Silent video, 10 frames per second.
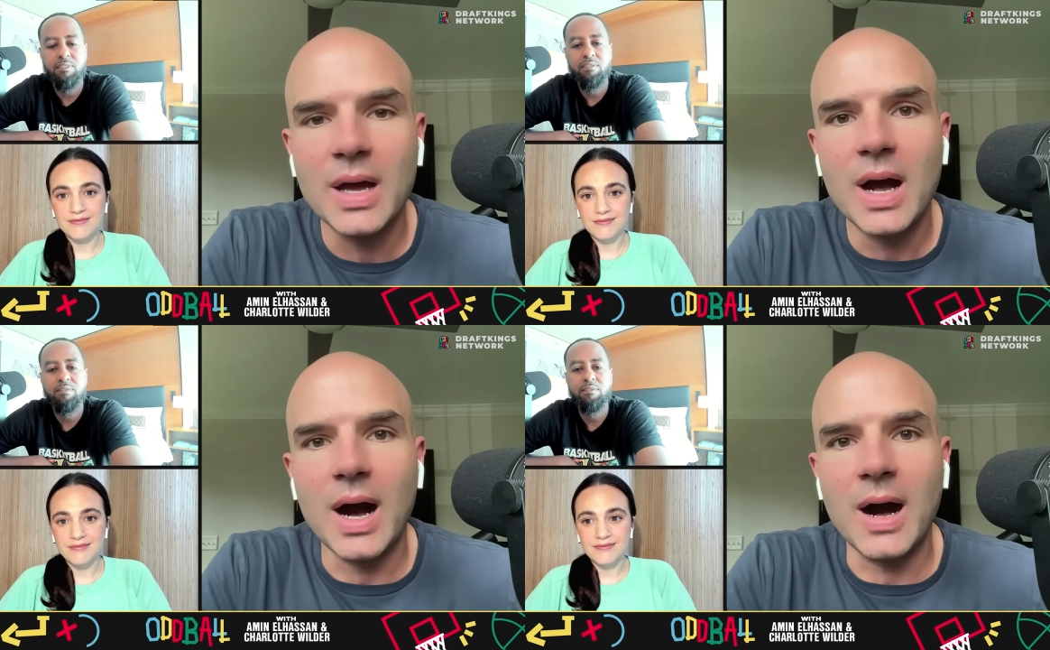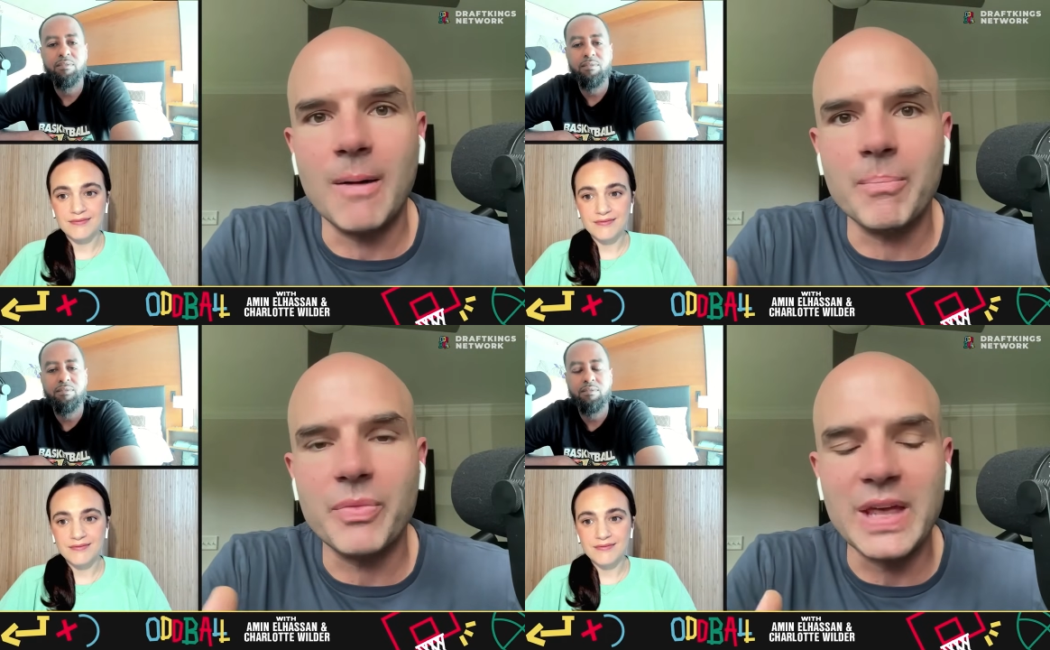
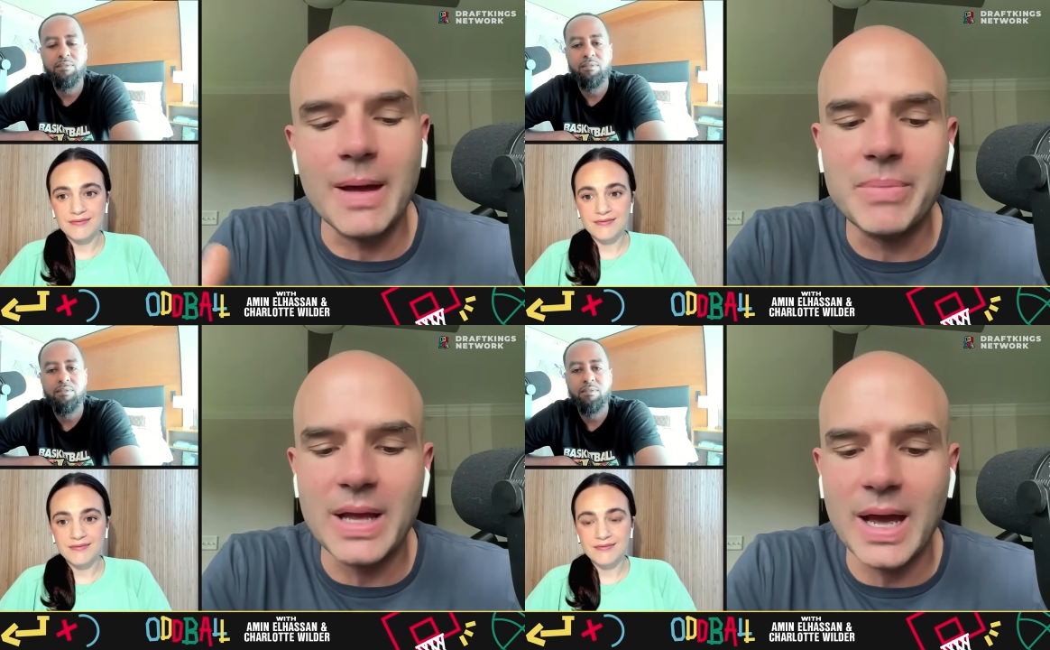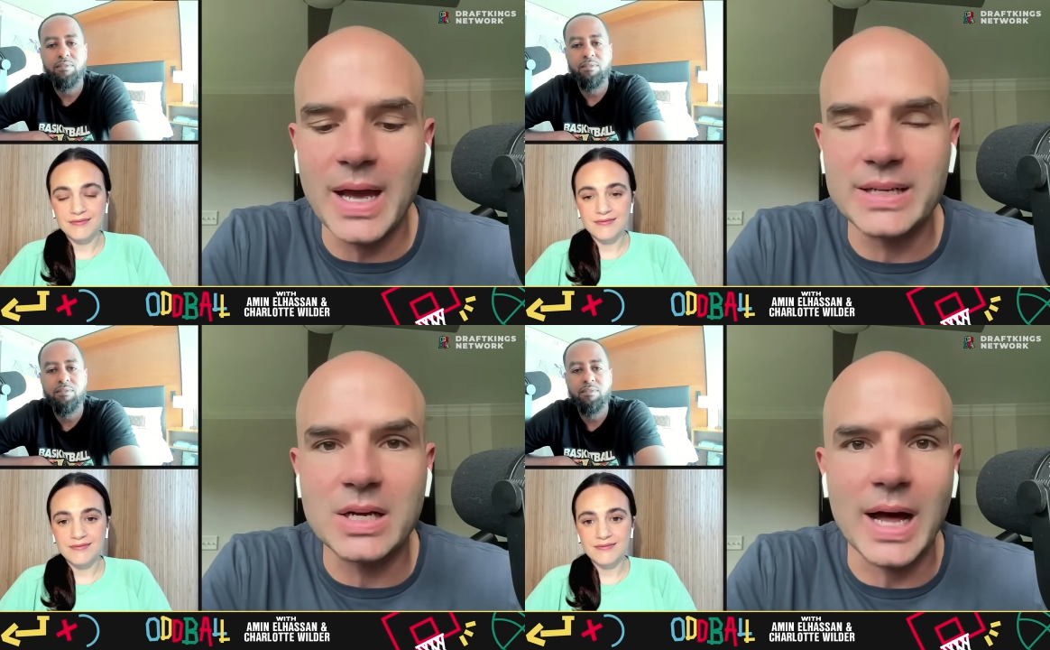Speaker 1: Um, the
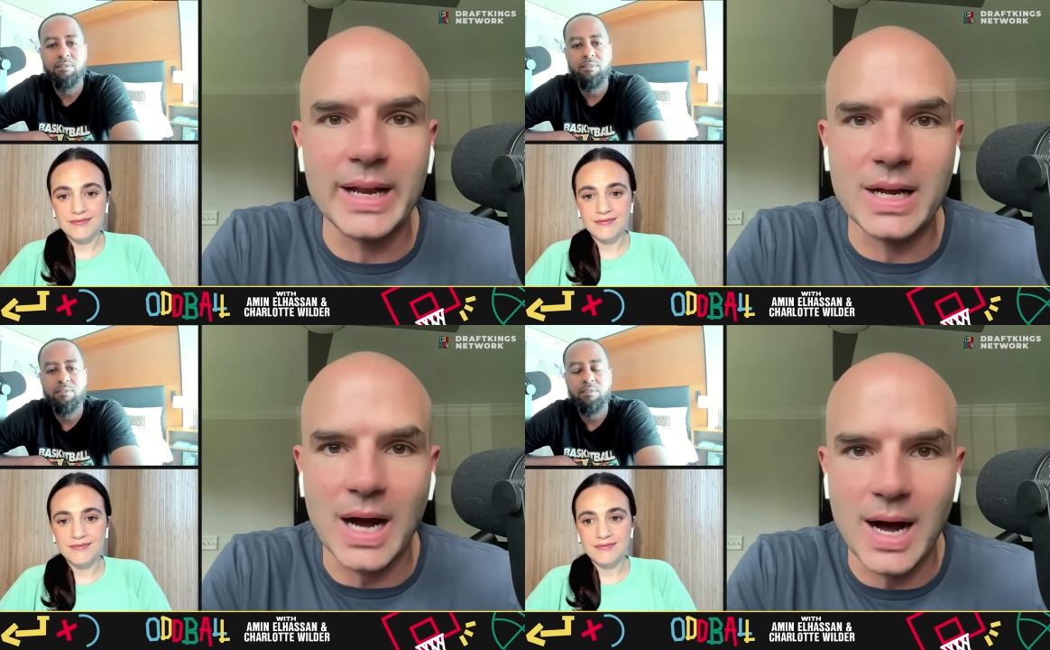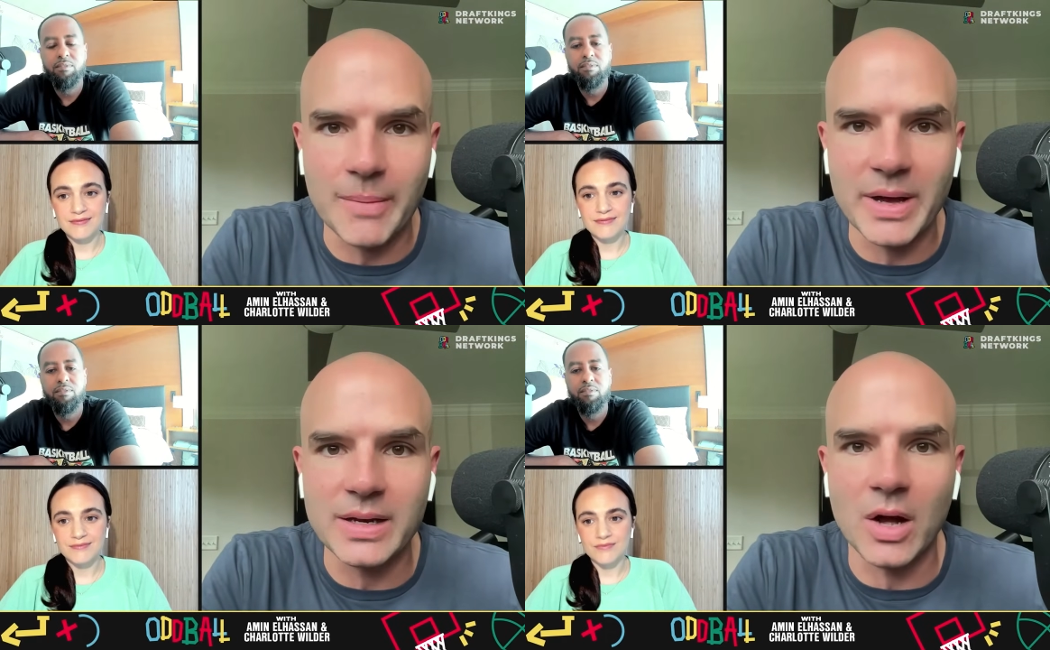NBA declined to
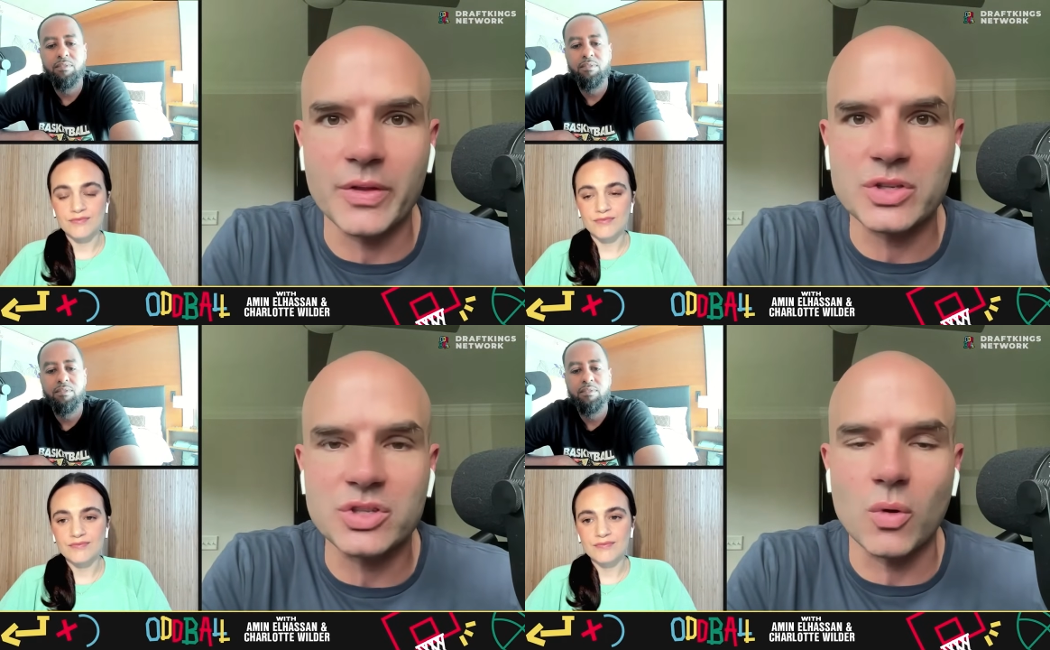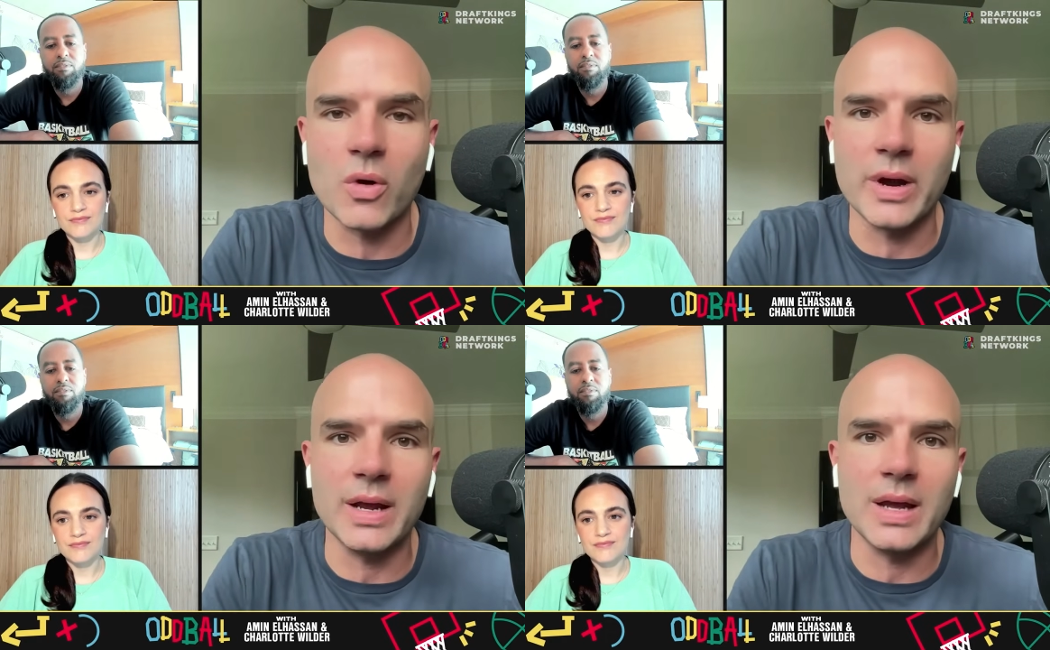comment on the
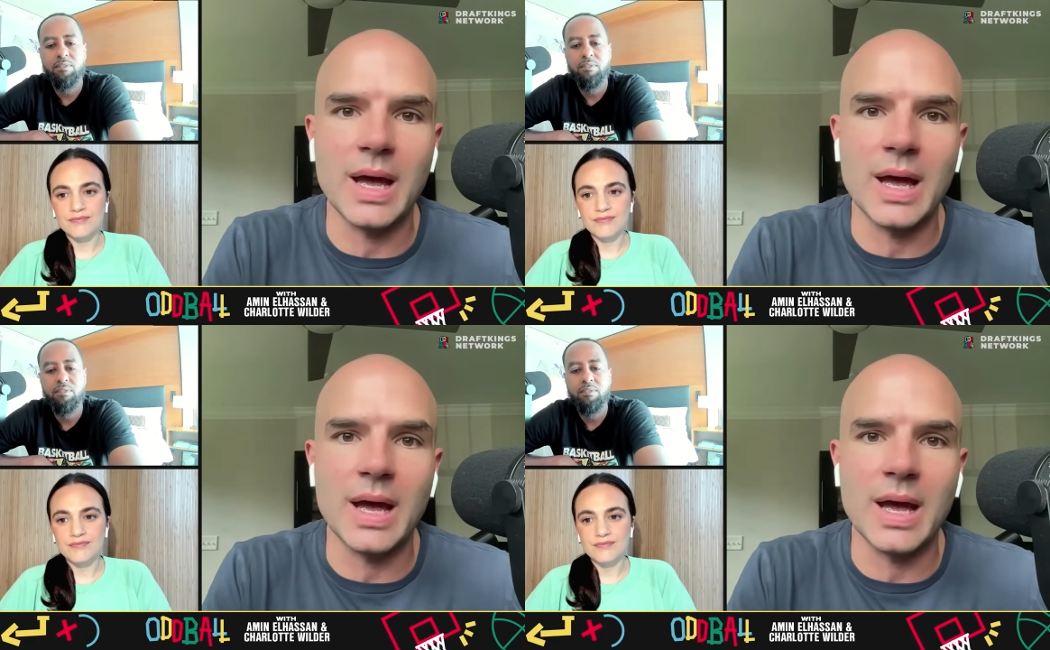story.